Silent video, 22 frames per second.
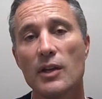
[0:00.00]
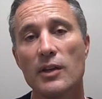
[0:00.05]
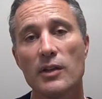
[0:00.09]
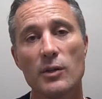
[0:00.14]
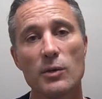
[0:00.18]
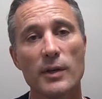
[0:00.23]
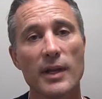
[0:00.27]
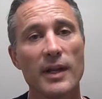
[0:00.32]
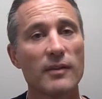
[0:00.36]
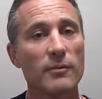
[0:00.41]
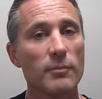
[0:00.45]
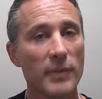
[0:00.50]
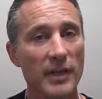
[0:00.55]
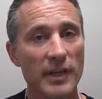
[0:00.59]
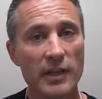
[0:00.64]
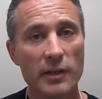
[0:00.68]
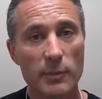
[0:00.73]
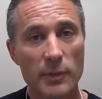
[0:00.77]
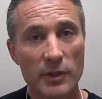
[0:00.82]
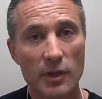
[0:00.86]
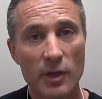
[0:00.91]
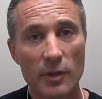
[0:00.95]
you would have media
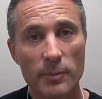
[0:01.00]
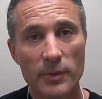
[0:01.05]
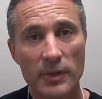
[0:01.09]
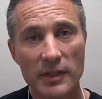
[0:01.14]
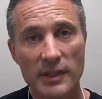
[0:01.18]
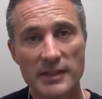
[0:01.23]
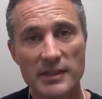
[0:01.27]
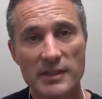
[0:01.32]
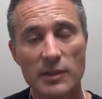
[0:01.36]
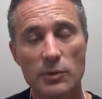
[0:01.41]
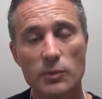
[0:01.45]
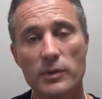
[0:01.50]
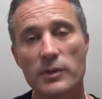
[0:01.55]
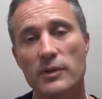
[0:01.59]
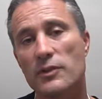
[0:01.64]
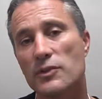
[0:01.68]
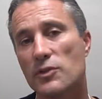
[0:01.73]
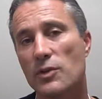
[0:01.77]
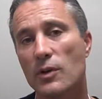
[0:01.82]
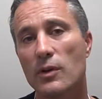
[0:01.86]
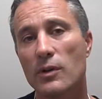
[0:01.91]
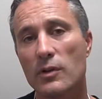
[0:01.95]
monopolies that would
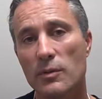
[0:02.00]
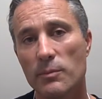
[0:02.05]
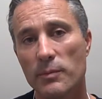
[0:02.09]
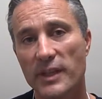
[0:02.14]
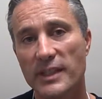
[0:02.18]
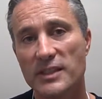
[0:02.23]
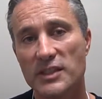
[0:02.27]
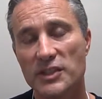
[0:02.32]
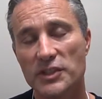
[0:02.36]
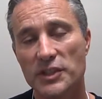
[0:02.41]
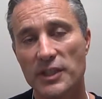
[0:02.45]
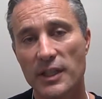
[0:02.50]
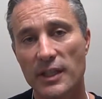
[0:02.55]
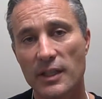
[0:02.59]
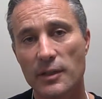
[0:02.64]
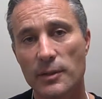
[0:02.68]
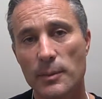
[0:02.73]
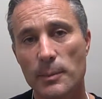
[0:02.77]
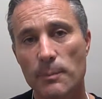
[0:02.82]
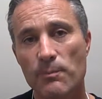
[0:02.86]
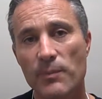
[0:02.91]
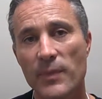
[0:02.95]
control the messaging.
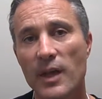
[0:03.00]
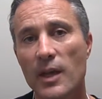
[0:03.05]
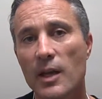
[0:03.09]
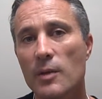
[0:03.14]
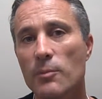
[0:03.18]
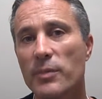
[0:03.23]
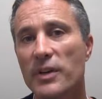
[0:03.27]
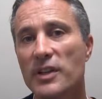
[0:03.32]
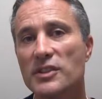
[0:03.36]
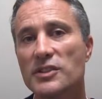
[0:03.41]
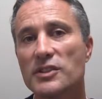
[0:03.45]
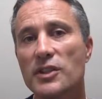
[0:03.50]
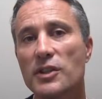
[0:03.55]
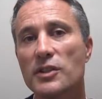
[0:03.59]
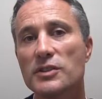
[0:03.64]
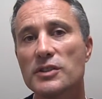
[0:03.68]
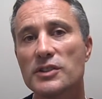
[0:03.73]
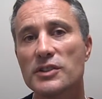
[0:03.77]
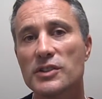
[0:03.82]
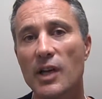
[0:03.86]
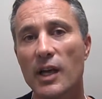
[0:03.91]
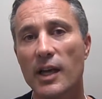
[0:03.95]
But as those
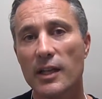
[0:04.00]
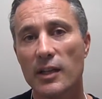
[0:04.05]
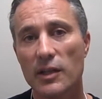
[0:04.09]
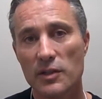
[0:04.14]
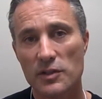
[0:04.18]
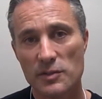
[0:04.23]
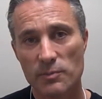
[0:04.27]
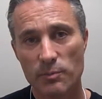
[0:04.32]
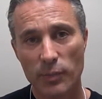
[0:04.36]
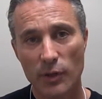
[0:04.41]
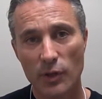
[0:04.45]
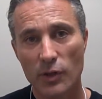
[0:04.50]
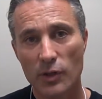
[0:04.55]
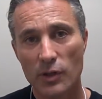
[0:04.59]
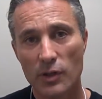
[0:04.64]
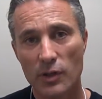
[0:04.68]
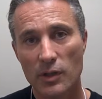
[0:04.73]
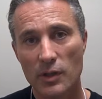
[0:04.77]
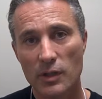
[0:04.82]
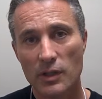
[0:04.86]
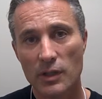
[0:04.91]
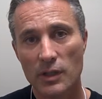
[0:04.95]
silos
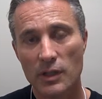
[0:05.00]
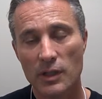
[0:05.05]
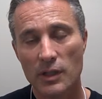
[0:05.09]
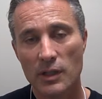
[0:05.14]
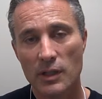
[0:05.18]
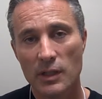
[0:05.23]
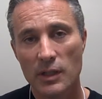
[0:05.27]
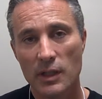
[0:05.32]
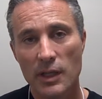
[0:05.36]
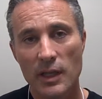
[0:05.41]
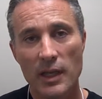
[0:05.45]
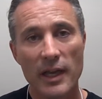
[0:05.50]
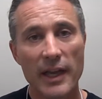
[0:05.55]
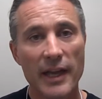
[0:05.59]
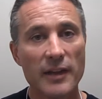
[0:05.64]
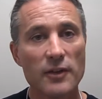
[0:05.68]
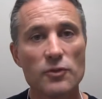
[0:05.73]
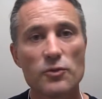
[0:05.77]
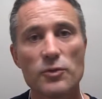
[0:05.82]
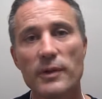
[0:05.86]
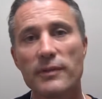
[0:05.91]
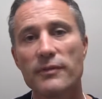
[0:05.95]
blur
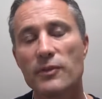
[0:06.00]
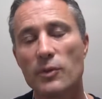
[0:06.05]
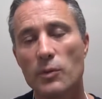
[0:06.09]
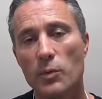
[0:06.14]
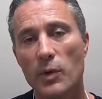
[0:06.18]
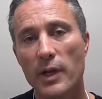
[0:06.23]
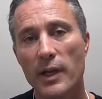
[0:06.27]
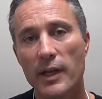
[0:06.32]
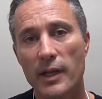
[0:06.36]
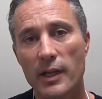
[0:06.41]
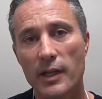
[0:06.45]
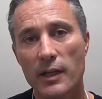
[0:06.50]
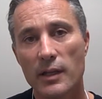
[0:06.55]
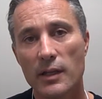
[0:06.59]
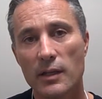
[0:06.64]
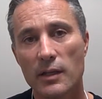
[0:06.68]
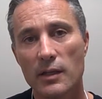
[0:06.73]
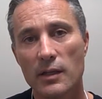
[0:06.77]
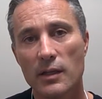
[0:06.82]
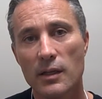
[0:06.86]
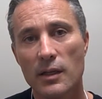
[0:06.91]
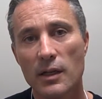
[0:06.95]
and drift away,
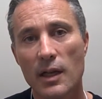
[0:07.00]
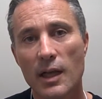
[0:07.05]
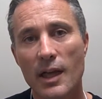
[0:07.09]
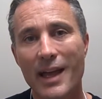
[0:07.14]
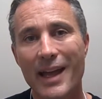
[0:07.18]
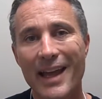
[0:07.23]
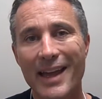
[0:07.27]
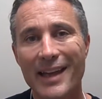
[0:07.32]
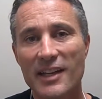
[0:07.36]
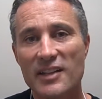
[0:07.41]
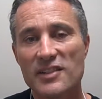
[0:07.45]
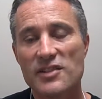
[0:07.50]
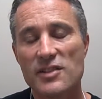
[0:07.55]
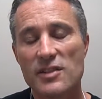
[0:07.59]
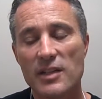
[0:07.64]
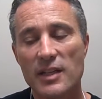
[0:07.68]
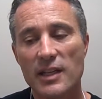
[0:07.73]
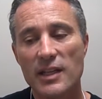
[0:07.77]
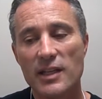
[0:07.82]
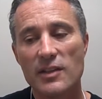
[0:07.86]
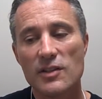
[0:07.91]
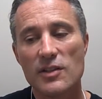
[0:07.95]
and as
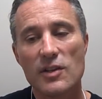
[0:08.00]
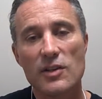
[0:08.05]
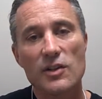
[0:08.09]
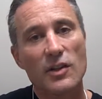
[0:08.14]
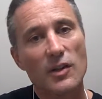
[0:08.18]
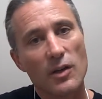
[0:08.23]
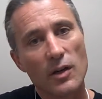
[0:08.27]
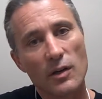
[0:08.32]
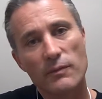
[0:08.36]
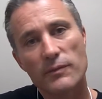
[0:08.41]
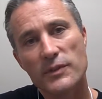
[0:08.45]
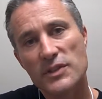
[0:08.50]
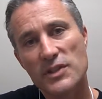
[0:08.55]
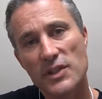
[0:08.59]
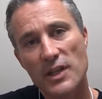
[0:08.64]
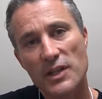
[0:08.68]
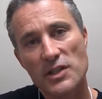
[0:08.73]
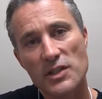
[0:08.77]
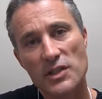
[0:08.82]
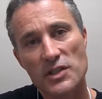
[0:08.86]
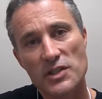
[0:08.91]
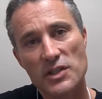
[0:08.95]
the
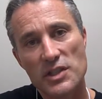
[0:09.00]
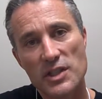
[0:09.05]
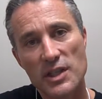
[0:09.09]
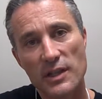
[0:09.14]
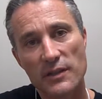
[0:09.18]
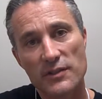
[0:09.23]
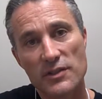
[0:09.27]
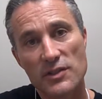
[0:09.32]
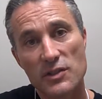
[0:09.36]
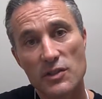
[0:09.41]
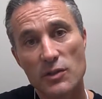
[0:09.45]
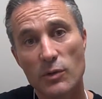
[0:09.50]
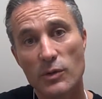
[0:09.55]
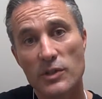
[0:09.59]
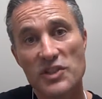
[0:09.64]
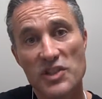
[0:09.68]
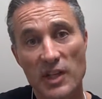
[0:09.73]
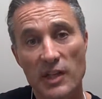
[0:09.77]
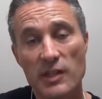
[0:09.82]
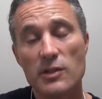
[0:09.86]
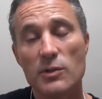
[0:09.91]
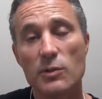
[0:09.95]
conversation shifts to a
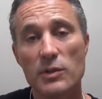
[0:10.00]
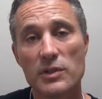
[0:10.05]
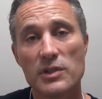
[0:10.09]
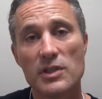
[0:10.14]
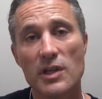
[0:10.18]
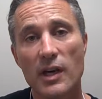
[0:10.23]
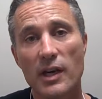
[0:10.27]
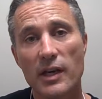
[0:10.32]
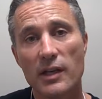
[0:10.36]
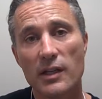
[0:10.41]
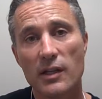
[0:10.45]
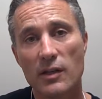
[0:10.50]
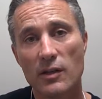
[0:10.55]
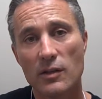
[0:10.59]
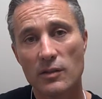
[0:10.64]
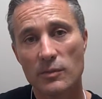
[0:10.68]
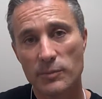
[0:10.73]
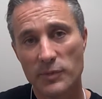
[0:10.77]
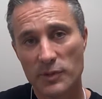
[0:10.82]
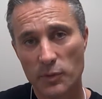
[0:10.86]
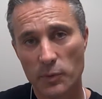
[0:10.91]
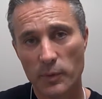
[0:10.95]
genuine dialogue
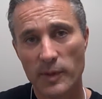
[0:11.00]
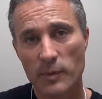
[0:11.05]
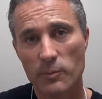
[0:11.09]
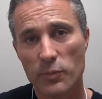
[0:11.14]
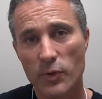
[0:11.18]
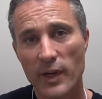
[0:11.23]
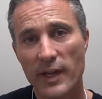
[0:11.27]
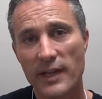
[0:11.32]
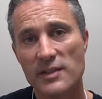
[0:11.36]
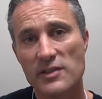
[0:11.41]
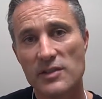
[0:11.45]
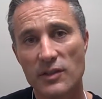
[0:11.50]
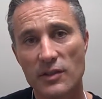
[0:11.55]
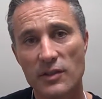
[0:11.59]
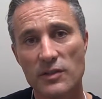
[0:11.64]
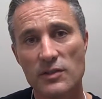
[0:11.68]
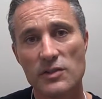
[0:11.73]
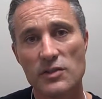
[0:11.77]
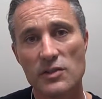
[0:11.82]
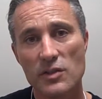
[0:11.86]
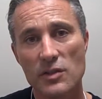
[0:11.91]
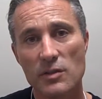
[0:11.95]
between brands and
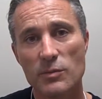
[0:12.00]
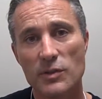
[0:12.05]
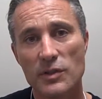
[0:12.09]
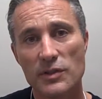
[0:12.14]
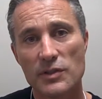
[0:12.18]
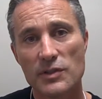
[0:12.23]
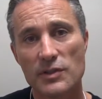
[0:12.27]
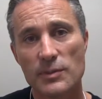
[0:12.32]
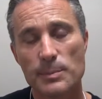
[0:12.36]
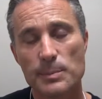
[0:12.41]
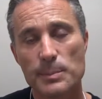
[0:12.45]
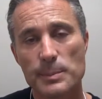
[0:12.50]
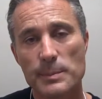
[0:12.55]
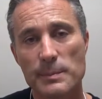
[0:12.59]
consumers,